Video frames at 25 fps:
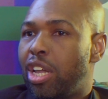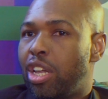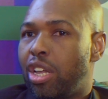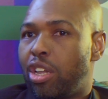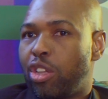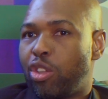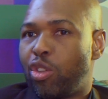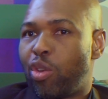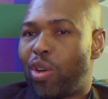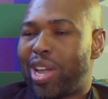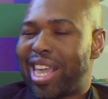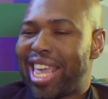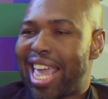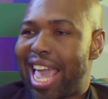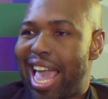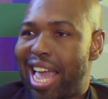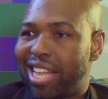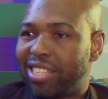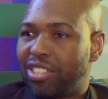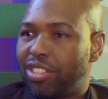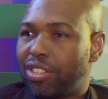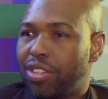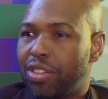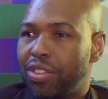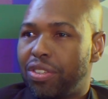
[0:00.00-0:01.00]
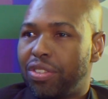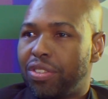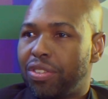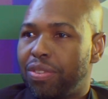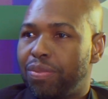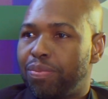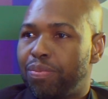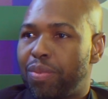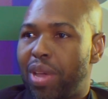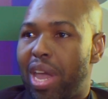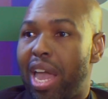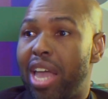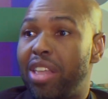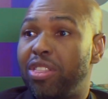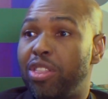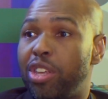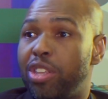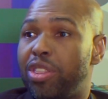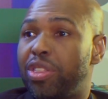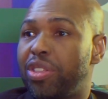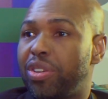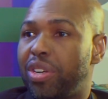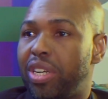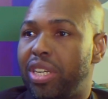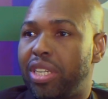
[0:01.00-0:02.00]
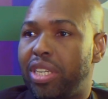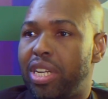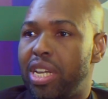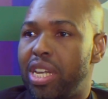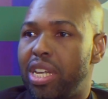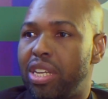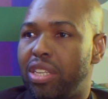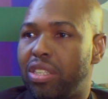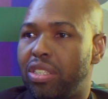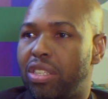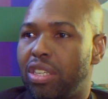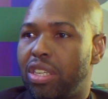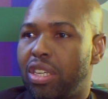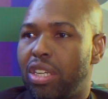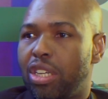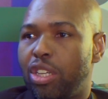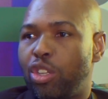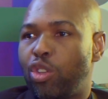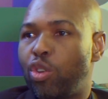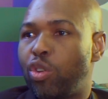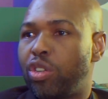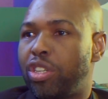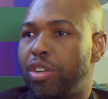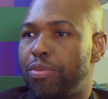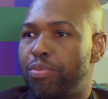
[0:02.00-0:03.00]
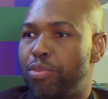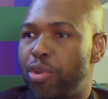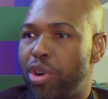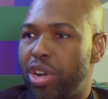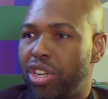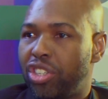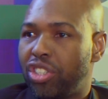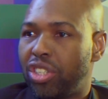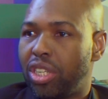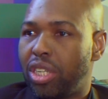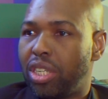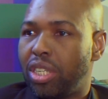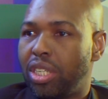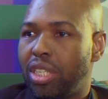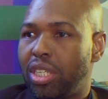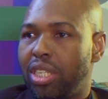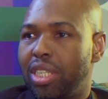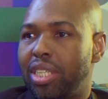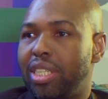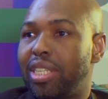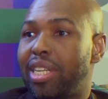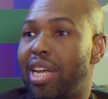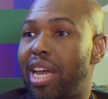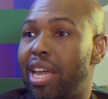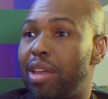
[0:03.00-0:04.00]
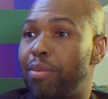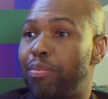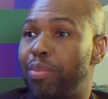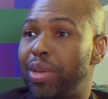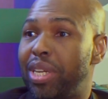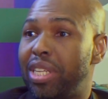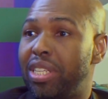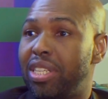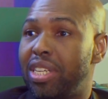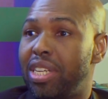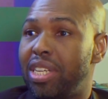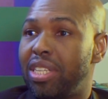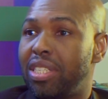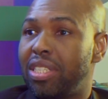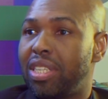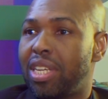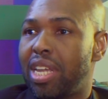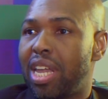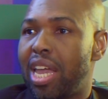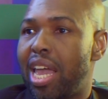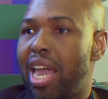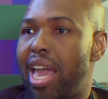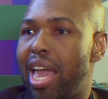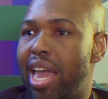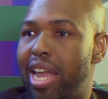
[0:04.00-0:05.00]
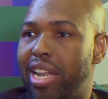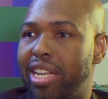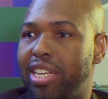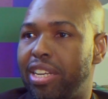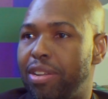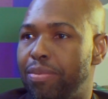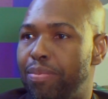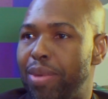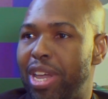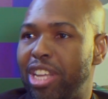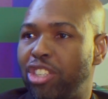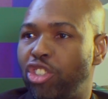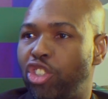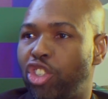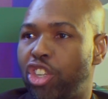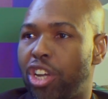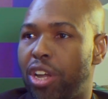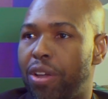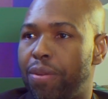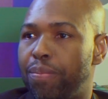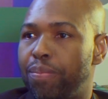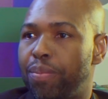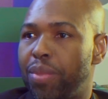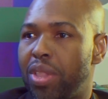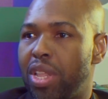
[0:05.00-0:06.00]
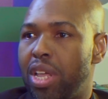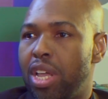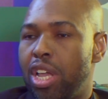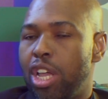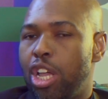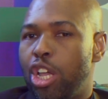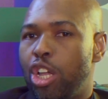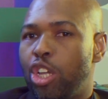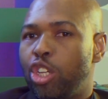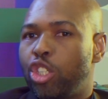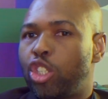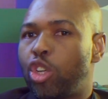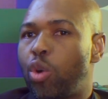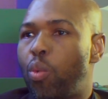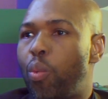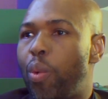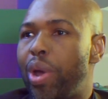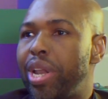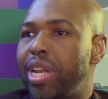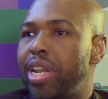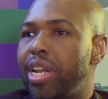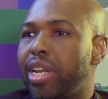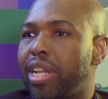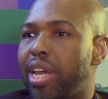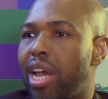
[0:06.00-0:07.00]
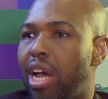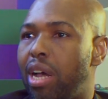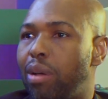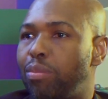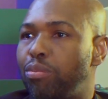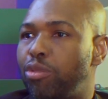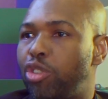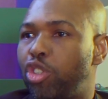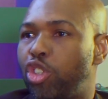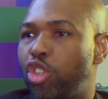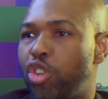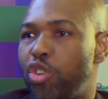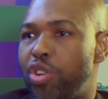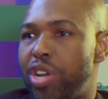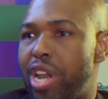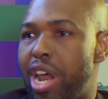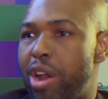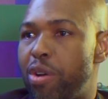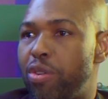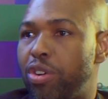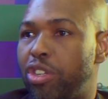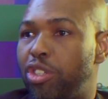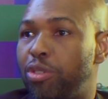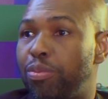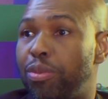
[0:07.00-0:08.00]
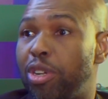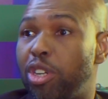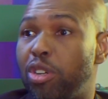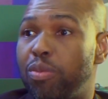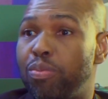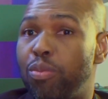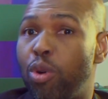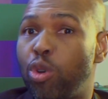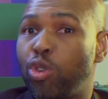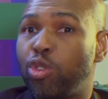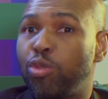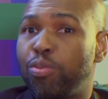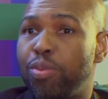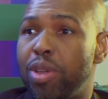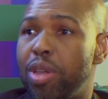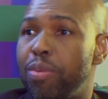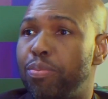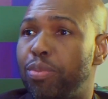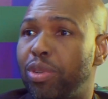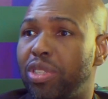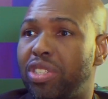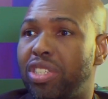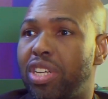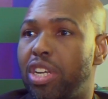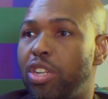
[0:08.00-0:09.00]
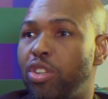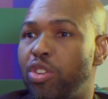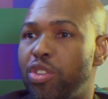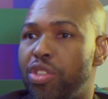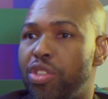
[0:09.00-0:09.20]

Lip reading: your cancers, and the 3Ds, your depression, diabetes, and dementia. So when it comes to nourishment, most people tend to